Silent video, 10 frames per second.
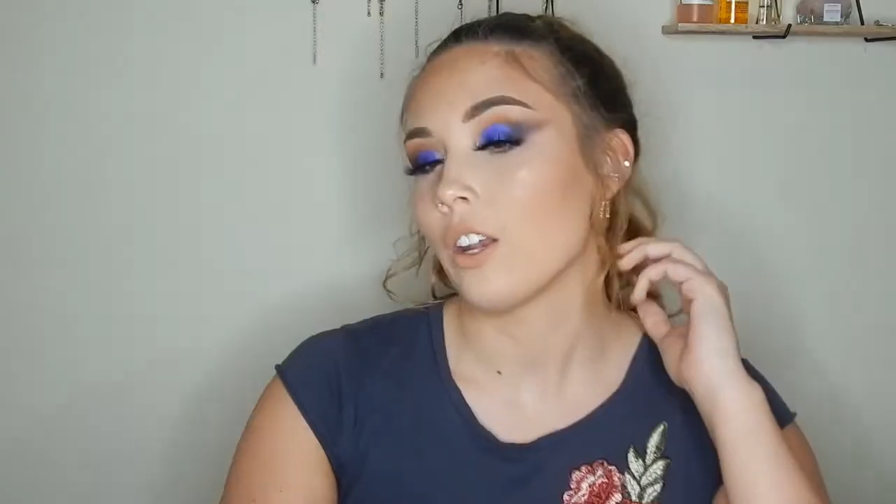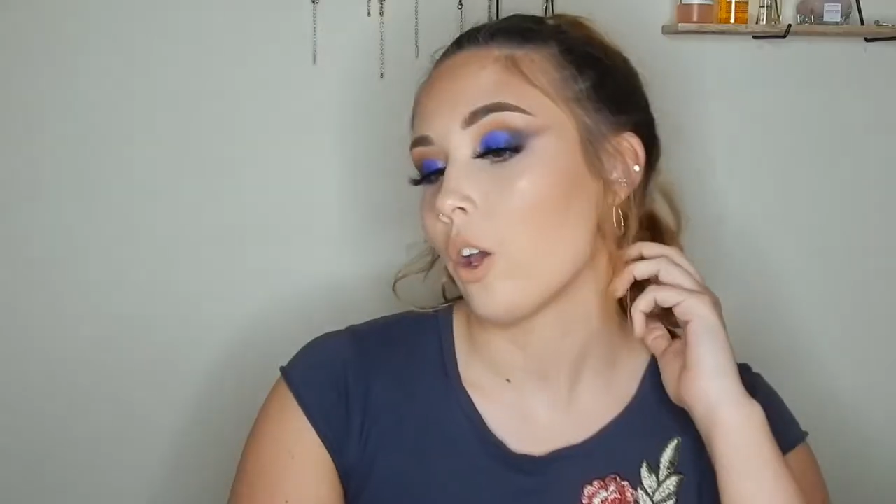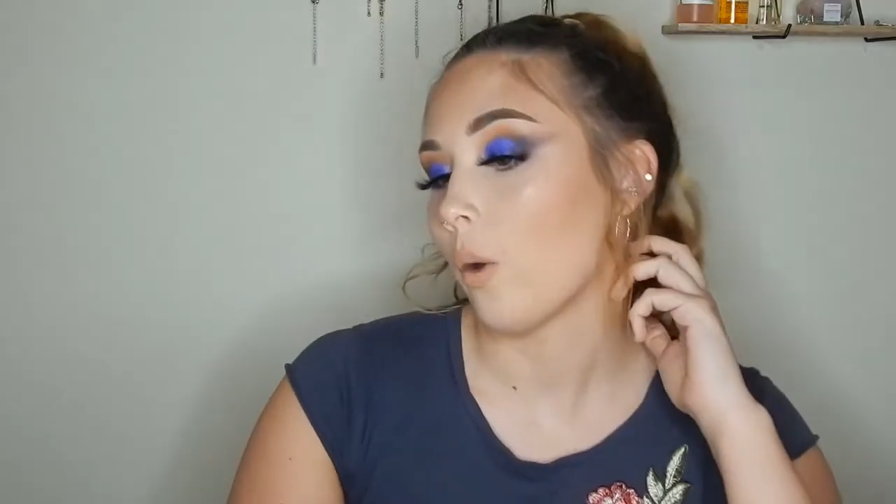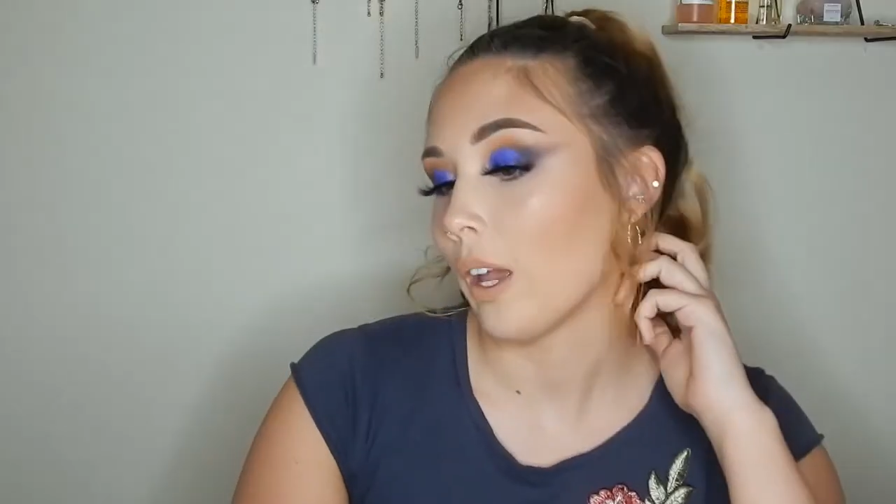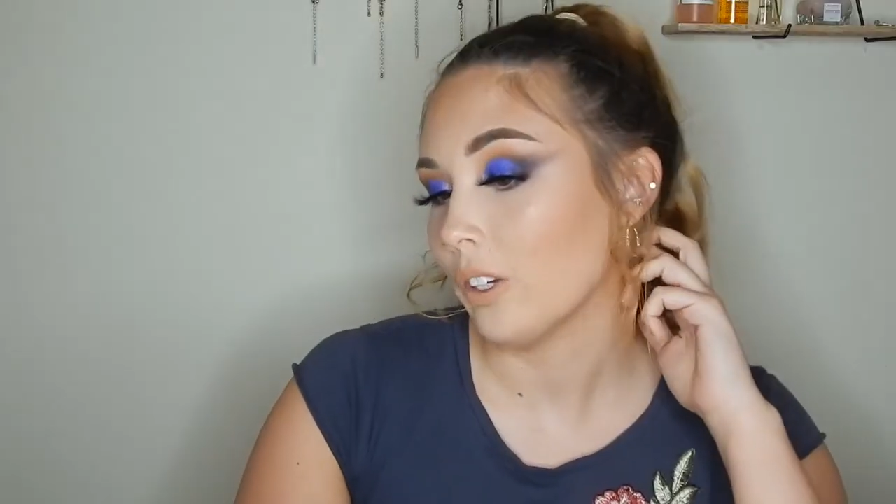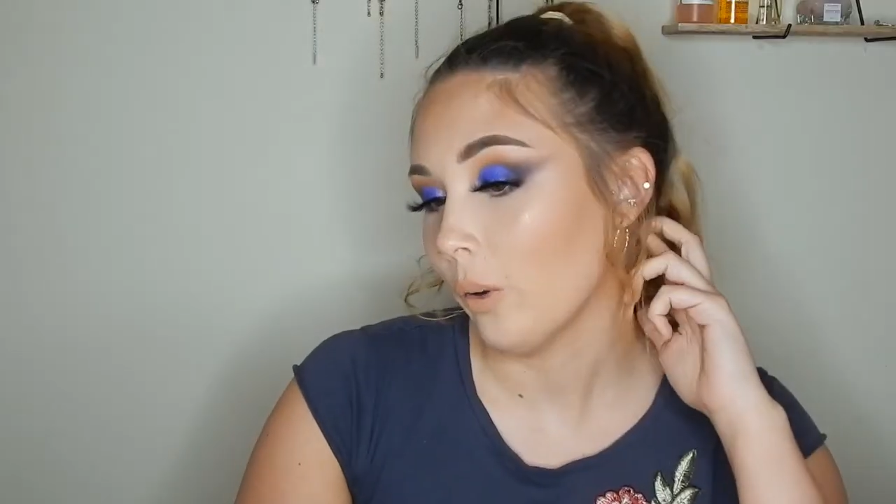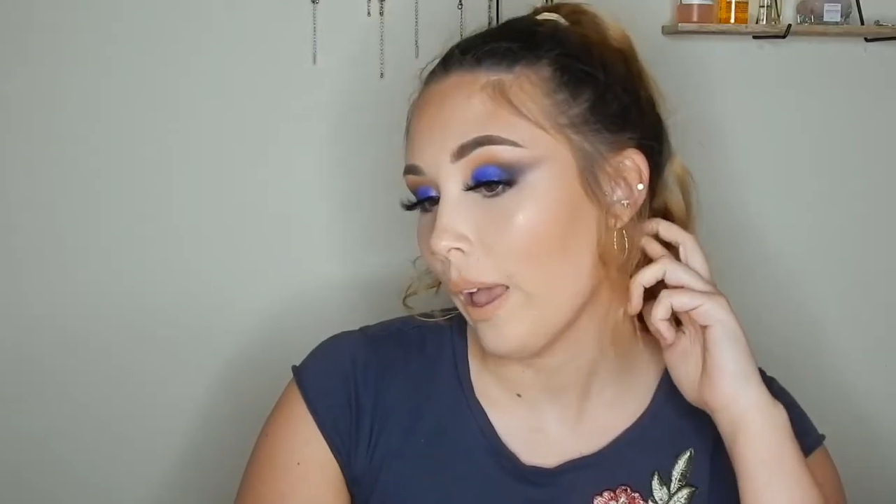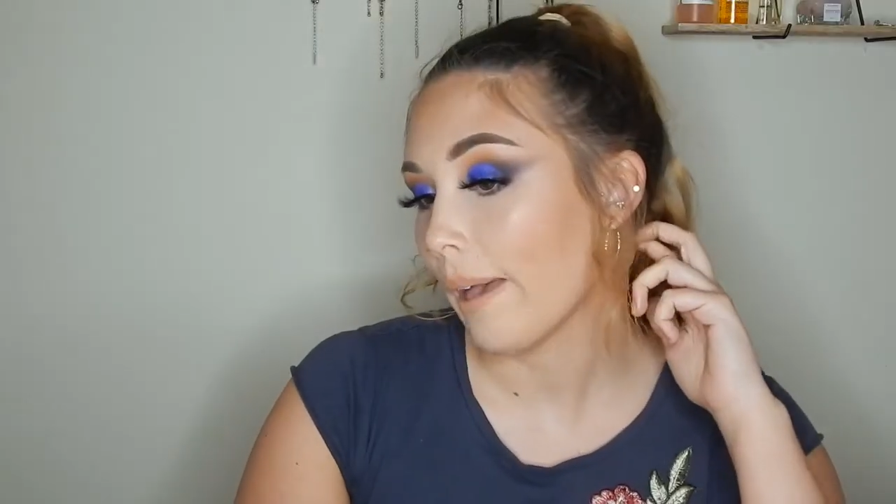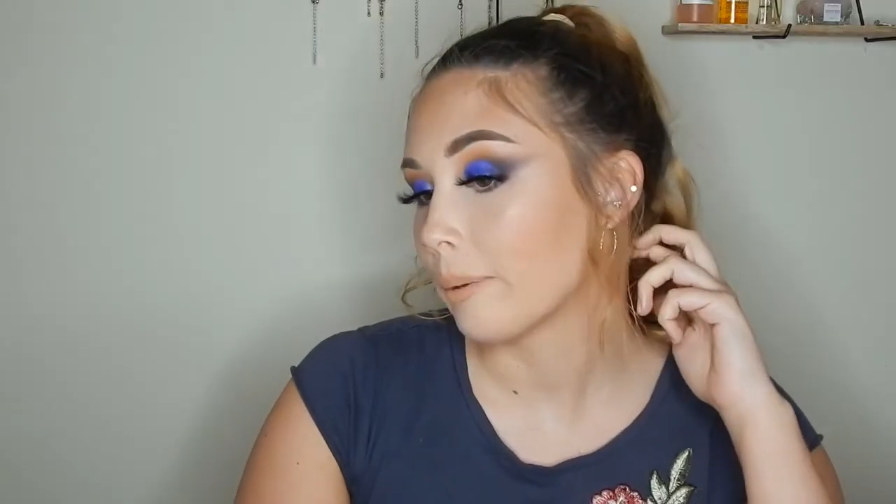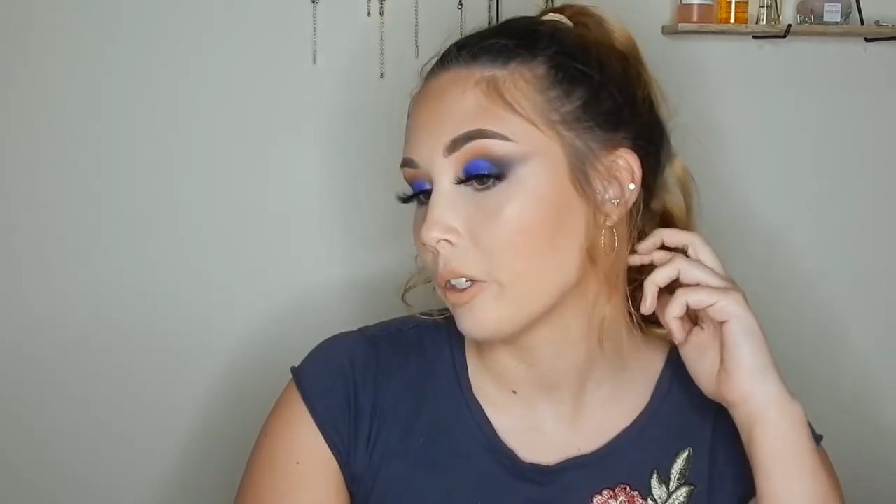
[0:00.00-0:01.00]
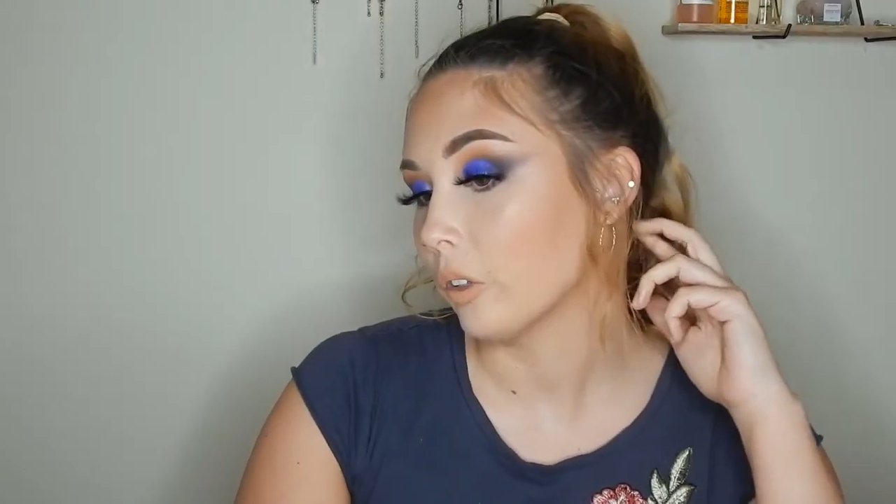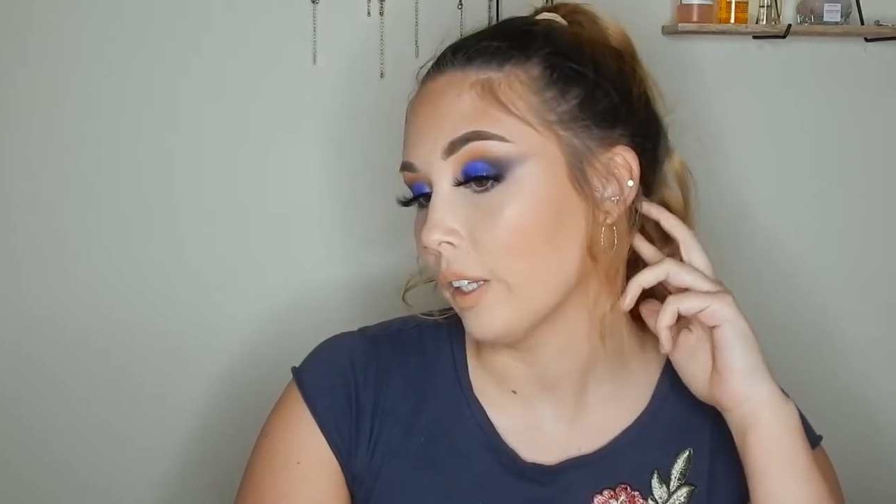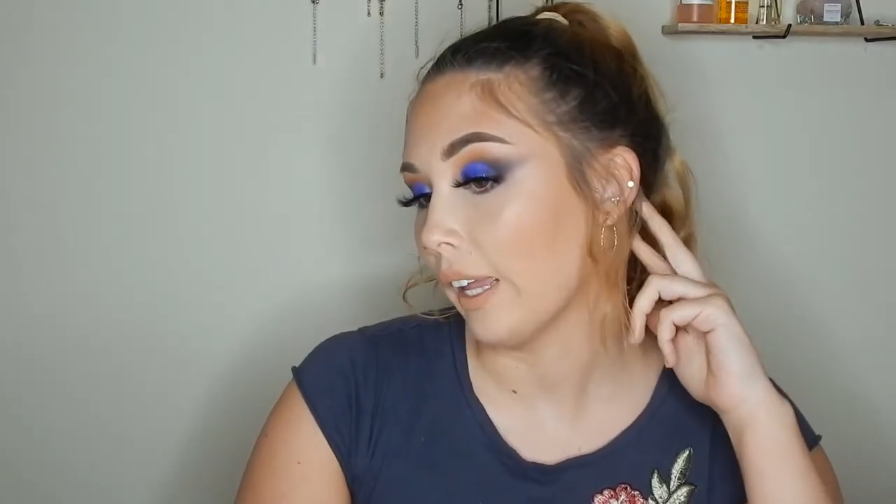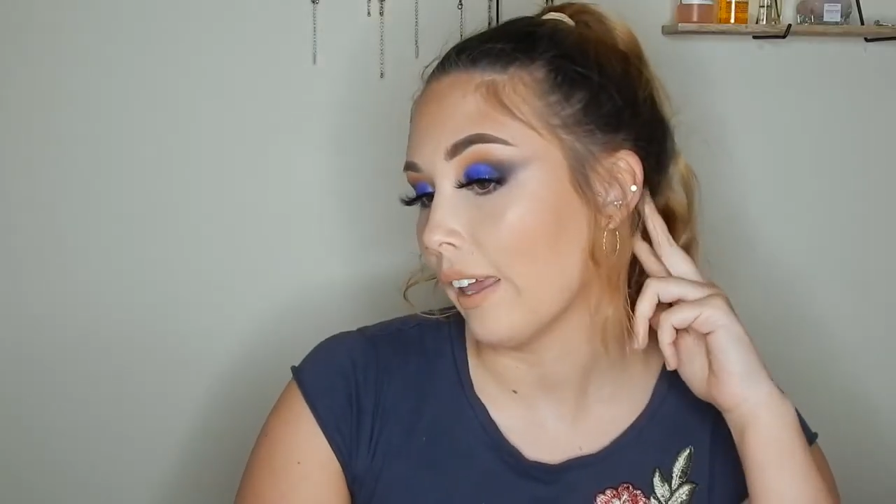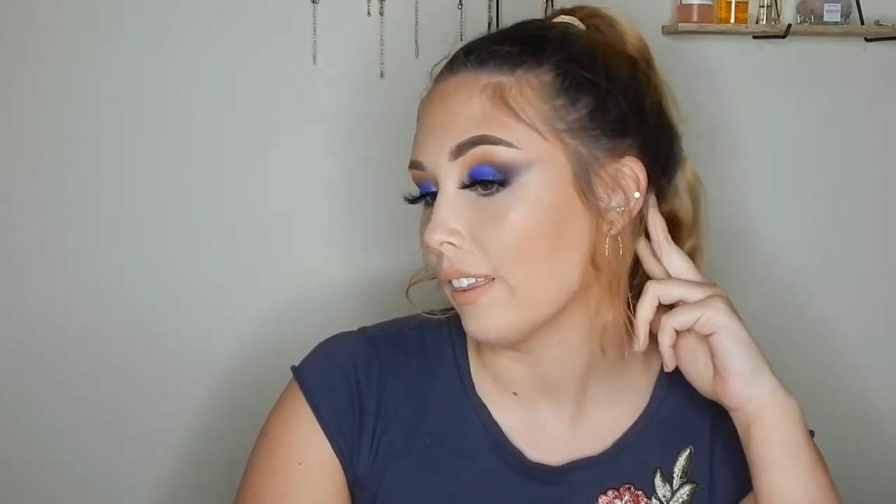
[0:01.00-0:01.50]
know, I don't
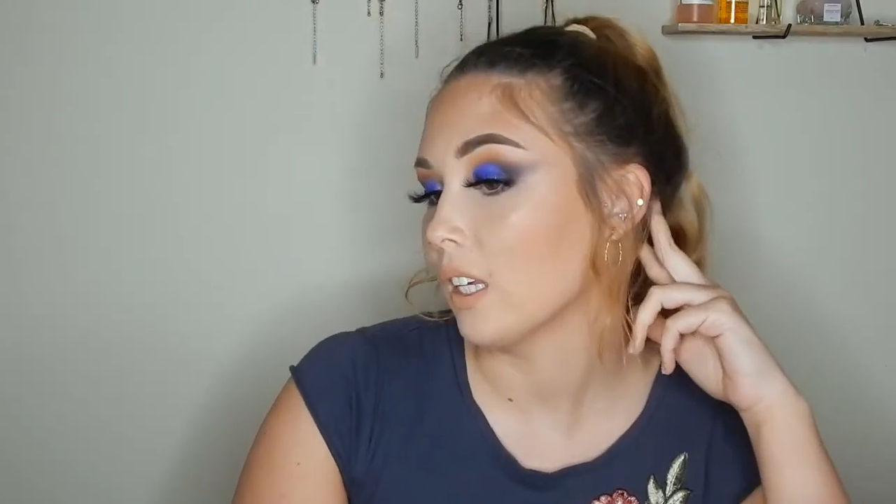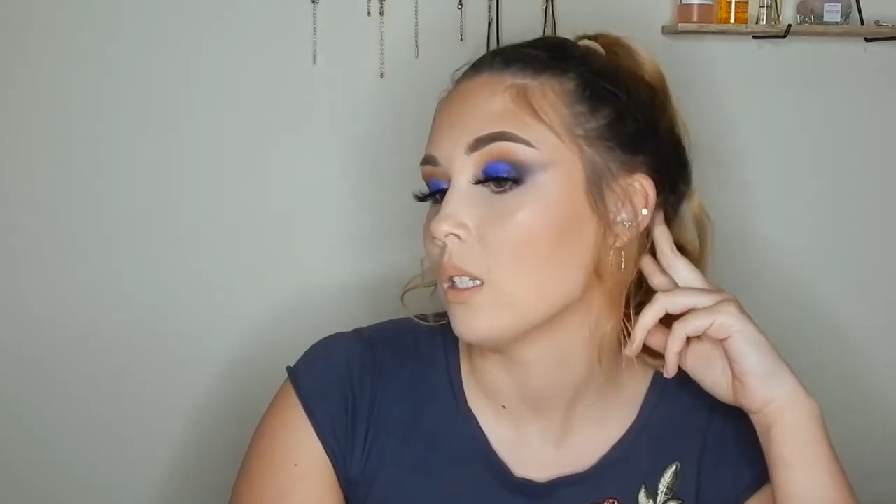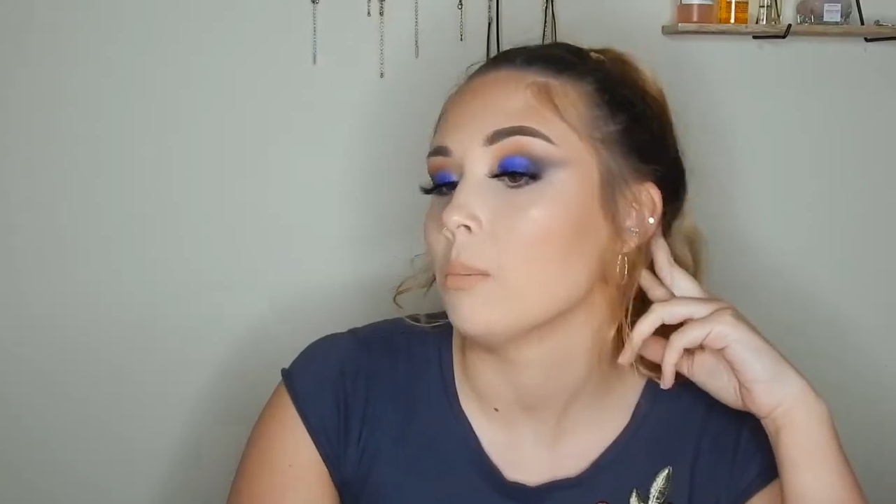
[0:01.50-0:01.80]
absolutely hate this,